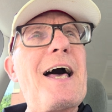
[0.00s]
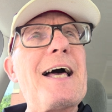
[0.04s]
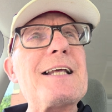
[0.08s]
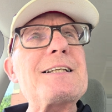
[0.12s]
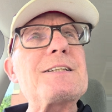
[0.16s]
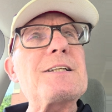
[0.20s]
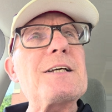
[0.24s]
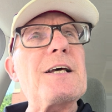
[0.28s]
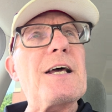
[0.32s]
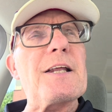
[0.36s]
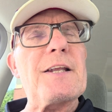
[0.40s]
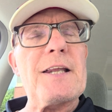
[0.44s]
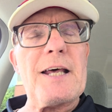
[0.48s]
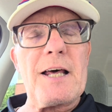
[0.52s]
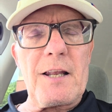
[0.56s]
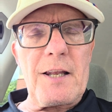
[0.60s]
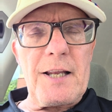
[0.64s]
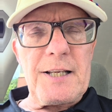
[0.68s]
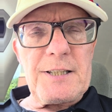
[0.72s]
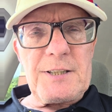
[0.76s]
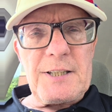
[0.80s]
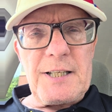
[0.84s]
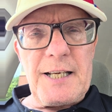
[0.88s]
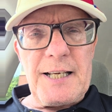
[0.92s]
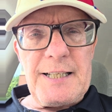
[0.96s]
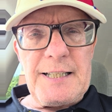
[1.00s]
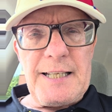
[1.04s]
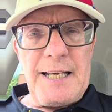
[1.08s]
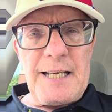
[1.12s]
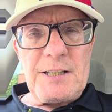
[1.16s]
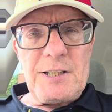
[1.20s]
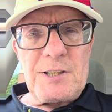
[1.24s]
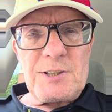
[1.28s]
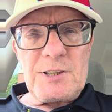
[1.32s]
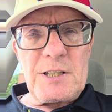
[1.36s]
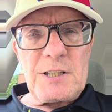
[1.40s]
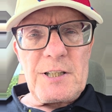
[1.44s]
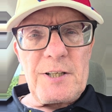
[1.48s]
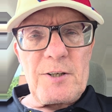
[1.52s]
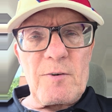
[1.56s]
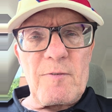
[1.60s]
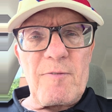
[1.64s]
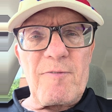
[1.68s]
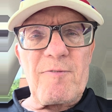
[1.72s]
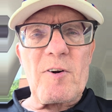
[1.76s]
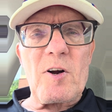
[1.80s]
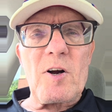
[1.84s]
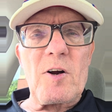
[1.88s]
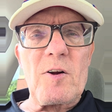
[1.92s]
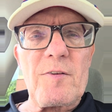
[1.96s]
that's it. Now let's take this a
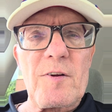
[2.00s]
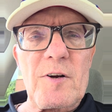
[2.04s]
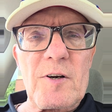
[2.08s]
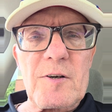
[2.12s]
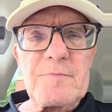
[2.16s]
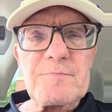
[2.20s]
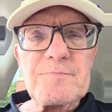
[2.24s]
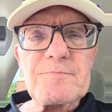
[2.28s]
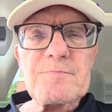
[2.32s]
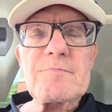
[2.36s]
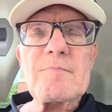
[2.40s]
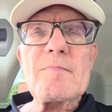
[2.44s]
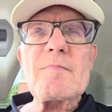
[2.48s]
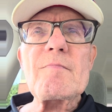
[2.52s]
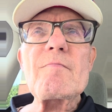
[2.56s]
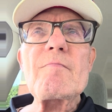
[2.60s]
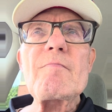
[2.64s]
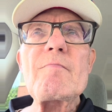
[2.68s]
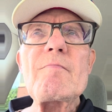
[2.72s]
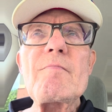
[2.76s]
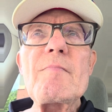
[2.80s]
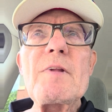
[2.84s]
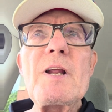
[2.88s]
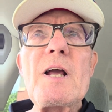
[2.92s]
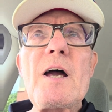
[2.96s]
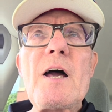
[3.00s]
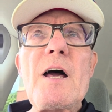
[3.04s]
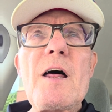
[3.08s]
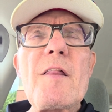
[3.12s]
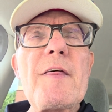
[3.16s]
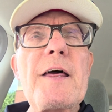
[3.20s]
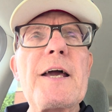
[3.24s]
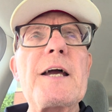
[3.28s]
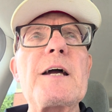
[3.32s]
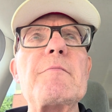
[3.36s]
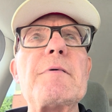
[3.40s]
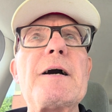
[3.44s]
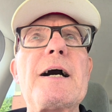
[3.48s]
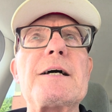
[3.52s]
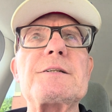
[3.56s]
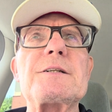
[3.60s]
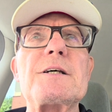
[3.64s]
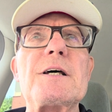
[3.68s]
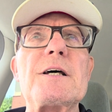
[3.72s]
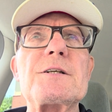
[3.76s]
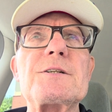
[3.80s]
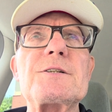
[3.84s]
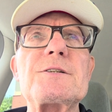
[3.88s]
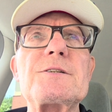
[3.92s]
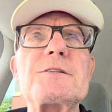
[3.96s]
little further. Think about
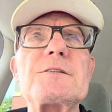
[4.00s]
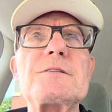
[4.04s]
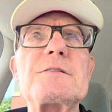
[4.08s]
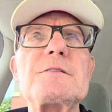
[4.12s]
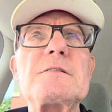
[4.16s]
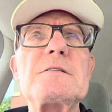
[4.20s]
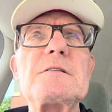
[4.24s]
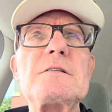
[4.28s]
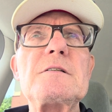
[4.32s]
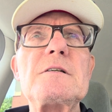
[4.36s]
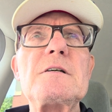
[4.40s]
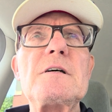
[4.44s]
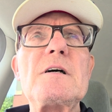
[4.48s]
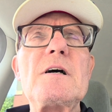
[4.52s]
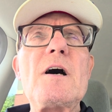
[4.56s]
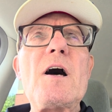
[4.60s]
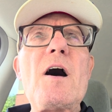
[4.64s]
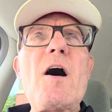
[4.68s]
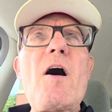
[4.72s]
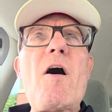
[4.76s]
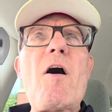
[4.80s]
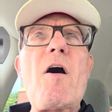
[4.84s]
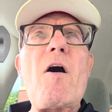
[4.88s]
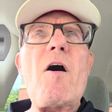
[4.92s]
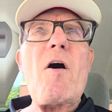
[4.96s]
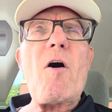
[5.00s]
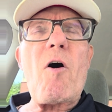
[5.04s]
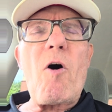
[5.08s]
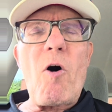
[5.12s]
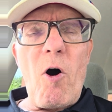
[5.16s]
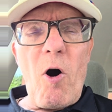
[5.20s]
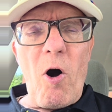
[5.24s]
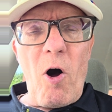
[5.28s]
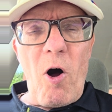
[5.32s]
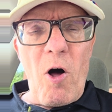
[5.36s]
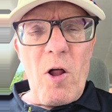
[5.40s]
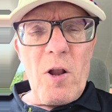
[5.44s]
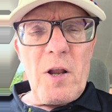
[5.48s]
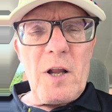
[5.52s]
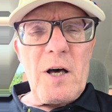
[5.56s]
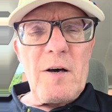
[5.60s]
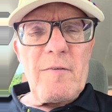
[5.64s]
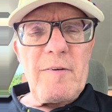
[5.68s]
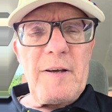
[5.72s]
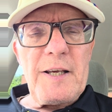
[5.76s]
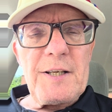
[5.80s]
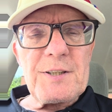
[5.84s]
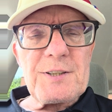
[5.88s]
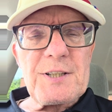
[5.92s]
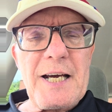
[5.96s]
this. All
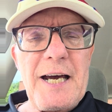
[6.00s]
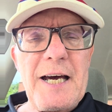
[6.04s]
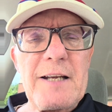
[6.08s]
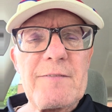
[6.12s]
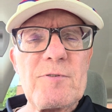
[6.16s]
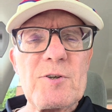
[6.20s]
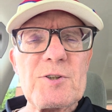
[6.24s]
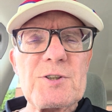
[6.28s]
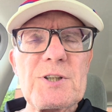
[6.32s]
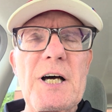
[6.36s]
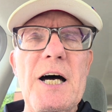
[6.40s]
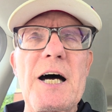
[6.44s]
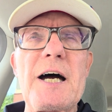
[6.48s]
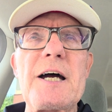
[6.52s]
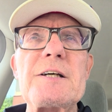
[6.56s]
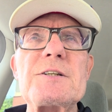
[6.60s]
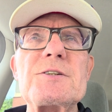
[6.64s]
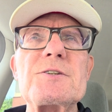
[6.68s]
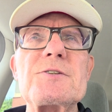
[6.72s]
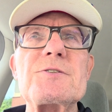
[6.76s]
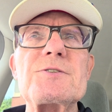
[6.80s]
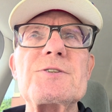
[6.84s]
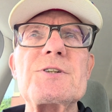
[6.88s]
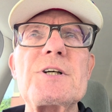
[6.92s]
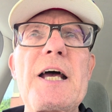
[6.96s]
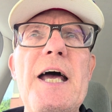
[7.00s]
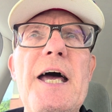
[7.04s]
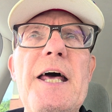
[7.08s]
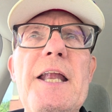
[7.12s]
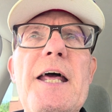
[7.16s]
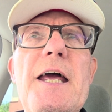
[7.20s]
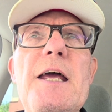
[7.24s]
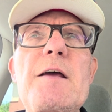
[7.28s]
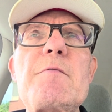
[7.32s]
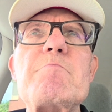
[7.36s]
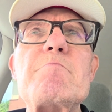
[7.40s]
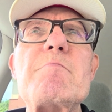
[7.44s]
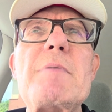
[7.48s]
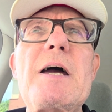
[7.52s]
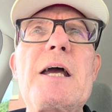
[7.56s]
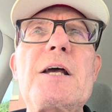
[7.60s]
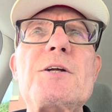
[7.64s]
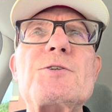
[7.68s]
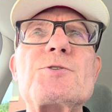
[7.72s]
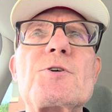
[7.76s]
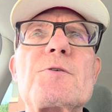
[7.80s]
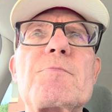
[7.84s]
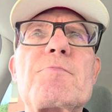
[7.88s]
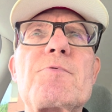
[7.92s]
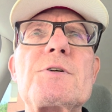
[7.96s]
of his advertisers and a
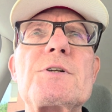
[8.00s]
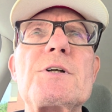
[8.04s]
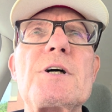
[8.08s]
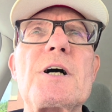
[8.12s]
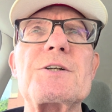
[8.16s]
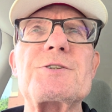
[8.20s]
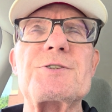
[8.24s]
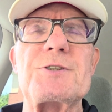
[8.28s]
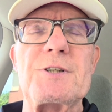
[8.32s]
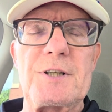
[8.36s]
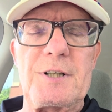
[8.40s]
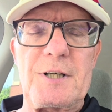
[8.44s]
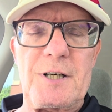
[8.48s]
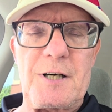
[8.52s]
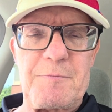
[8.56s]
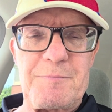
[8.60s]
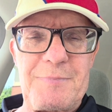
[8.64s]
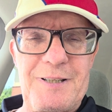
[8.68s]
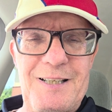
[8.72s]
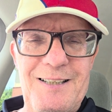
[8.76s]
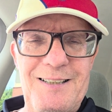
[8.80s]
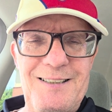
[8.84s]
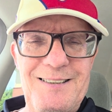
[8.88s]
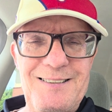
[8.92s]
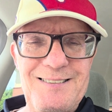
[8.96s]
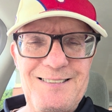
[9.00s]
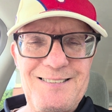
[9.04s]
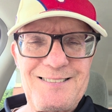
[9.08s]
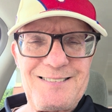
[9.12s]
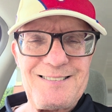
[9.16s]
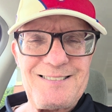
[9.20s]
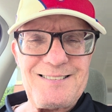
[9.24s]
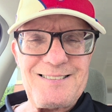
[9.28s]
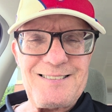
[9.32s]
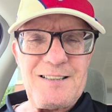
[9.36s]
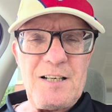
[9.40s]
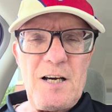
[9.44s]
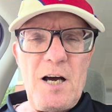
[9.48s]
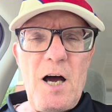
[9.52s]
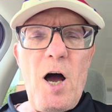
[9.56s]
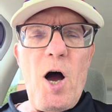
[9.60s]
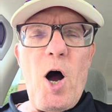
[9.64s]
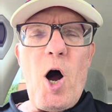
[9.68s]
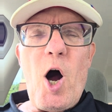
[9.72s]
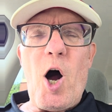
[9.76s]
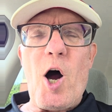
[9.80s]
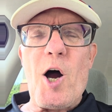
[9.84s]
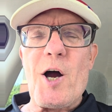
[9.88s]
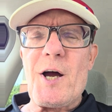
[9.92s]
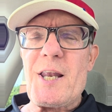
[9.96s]
major production company
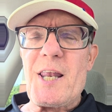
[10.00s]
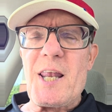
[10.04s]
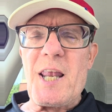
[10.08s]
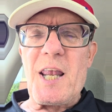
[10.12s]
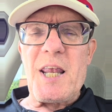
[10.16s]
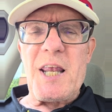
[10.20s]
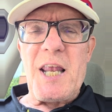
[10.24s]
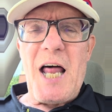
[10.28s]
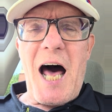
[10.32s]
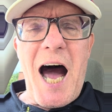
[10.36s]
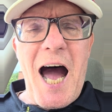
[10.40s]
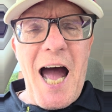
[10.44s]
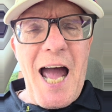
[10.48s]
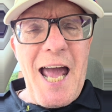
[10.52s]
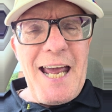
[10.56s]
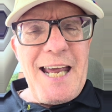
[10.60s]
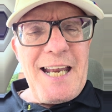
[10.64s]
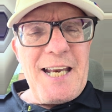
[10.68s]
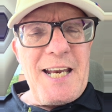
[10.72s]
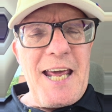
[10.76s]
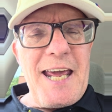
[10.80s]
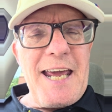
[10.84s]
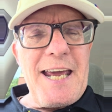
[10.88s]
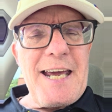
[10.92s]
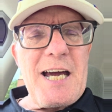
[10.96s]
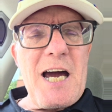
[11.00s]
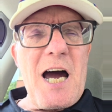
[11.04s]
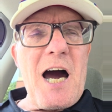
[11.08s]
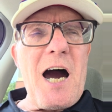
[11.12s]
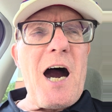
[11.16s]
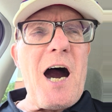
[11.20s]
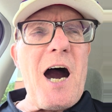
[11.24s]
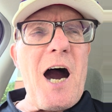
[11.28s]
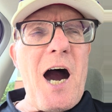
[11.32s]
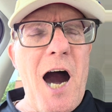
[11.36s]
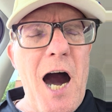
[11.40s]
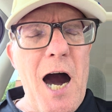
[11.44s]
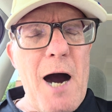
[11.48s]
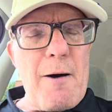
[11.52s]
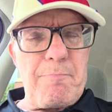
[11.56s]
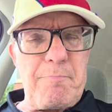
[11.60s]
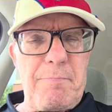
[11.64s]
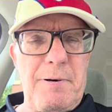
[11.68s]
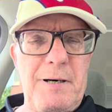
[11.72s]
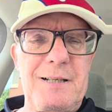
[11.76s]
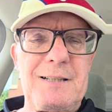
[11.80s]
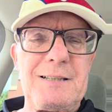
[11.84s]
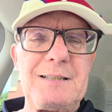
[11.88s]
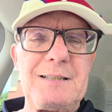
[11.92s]
are lining up